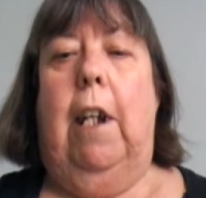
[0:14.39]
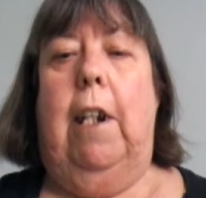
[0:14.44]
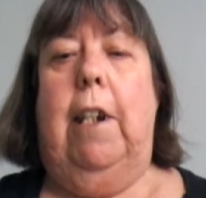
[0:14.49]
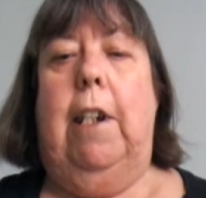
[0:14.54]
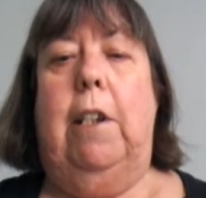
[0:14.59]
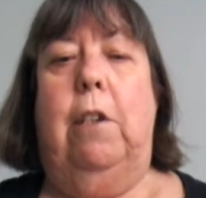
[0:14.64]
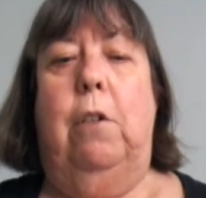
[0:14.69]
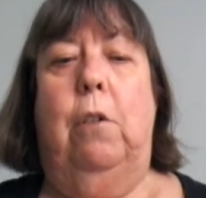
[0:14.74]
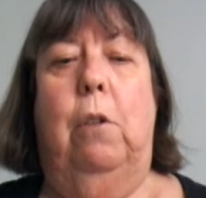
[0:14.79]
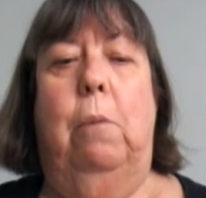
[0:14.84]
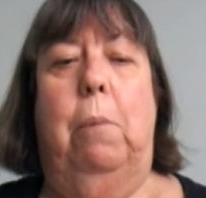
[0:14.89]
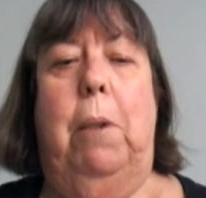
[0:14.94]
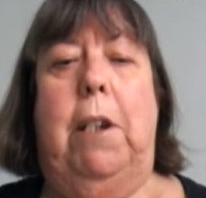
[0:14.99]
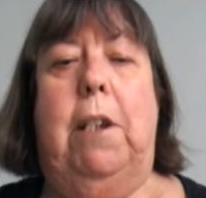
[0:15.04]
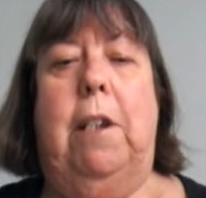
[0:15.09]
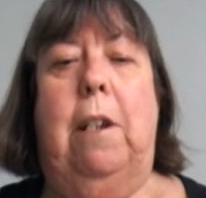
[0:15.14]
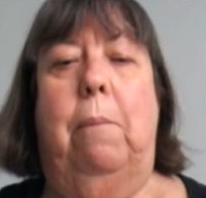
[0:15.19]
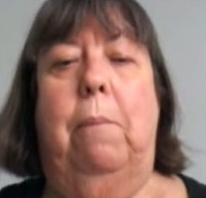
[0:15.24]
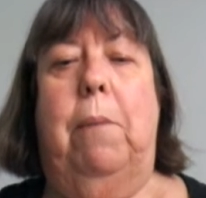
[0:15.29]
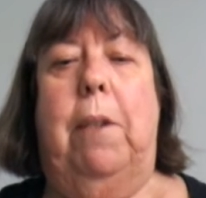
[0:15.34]
and is normally
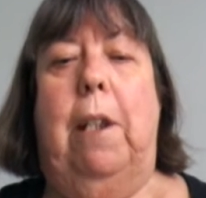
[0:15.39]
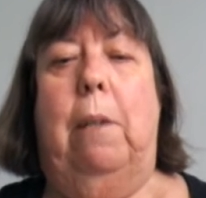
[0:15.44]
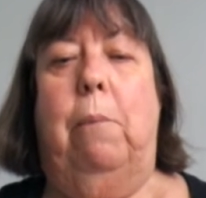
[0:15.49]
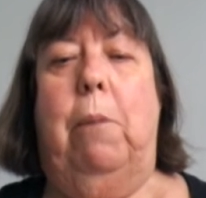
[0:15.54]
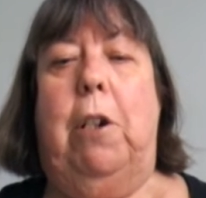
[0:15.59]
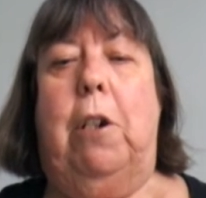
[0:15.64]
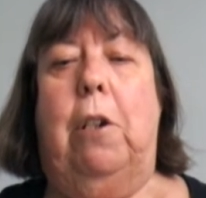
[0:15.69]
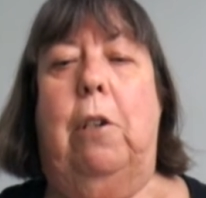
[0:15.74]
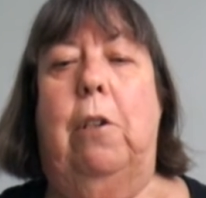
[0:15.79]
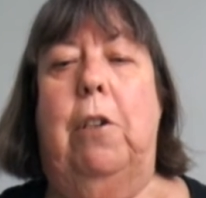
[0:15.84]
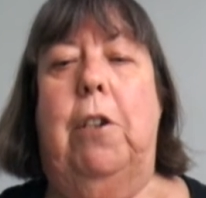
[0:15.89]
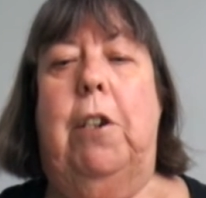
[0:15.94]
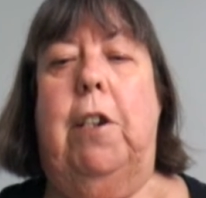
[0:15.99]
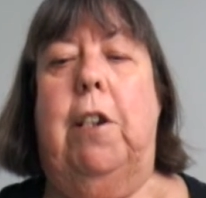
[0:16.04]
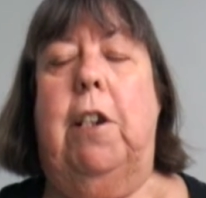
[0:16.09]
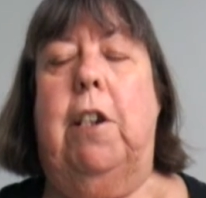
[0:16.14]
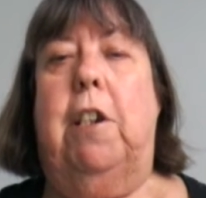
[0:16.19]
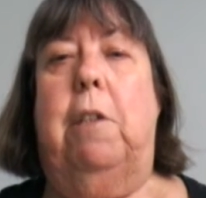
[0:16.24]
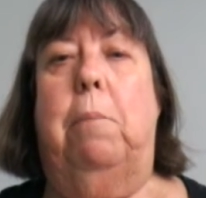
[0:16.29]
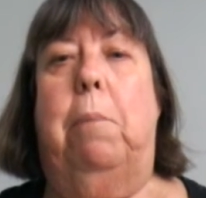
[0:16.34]
something which
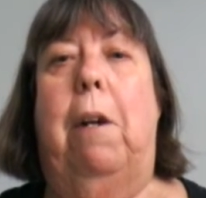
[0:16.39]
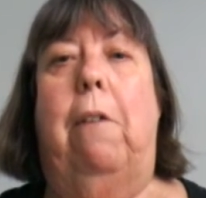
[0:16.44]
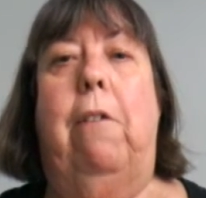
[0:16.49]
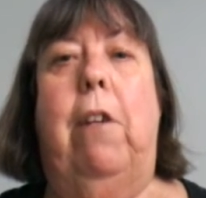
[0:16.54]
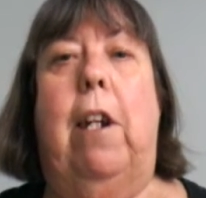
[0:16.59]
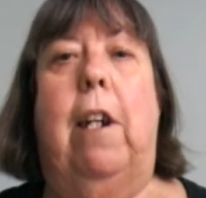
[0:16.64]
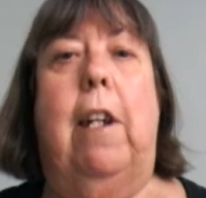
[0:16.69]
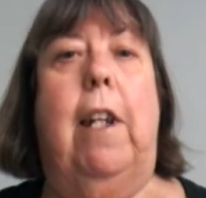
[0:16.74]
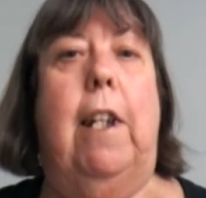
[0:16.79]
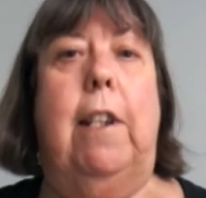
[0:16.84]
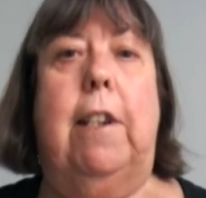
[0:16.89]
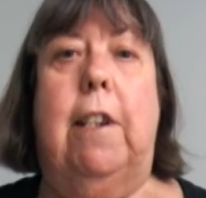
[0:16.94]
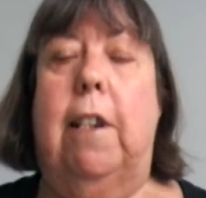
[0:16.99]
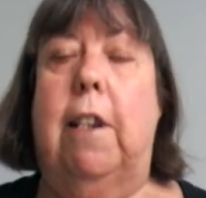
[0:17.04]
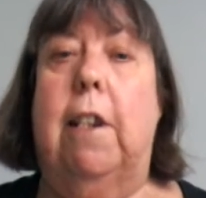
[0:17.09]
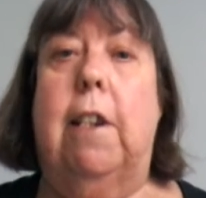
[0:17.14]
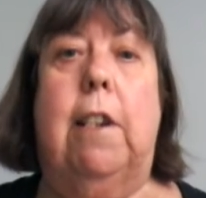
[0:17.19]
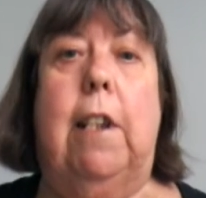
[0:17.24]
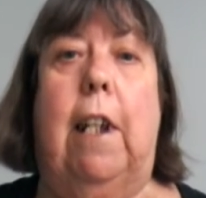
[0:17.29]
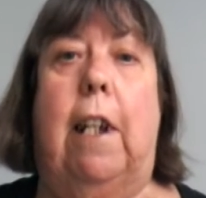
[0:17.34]
causes us to bury our heads
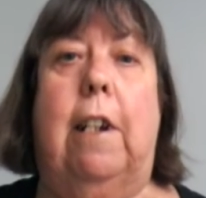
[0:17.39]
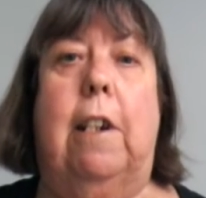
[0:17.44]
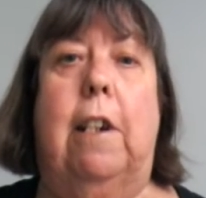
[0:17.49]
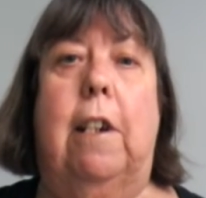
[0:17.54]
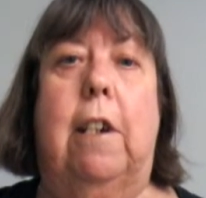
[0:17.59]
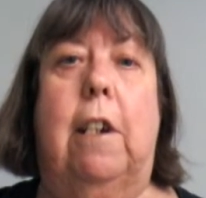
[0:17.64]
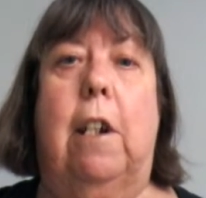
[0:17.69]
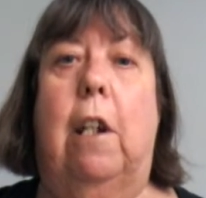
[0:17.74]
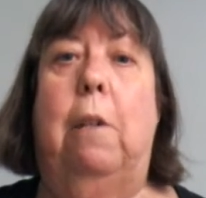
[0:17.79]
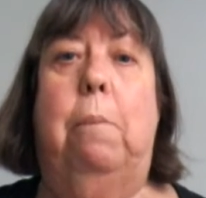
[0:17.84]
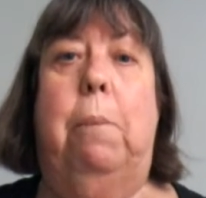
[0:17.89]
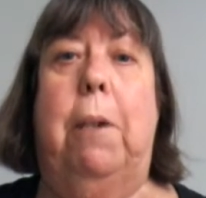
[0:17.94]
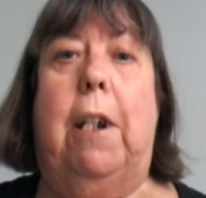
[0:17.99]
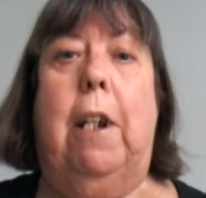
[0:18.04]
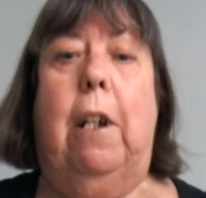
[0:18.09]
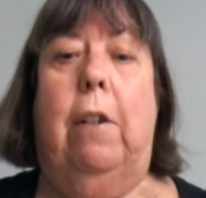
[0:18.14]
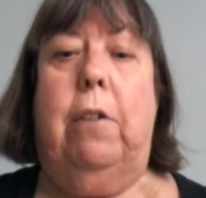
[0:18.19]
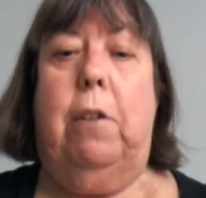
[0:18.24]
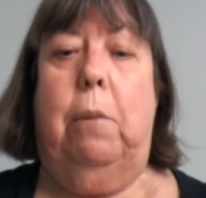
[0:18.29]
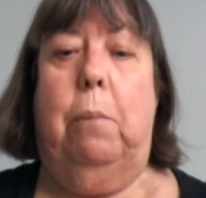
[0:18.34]
in the sand and hope it
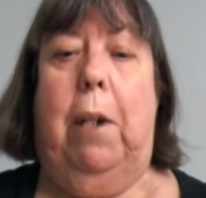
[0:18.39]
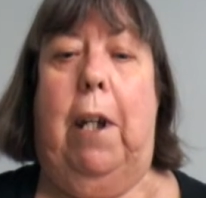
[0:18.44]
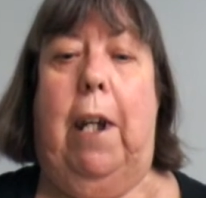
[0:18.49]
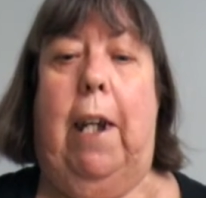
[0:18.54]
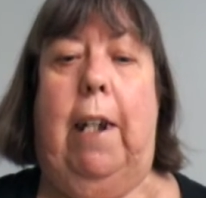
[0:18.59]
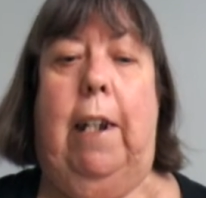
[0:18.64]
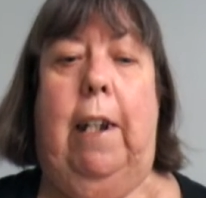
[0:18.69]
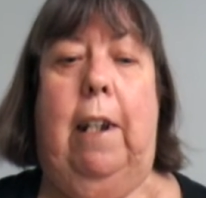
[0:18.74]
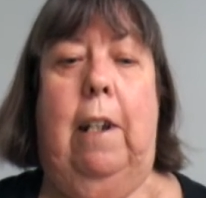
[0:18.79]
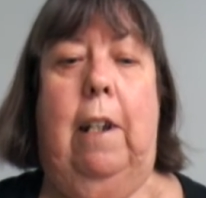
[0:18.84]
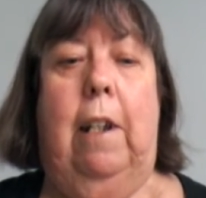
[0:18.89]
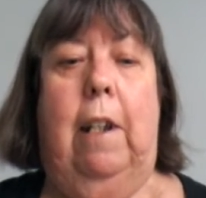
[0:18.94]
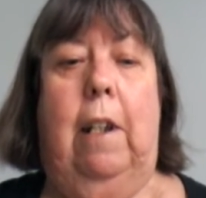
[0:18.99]
goes away.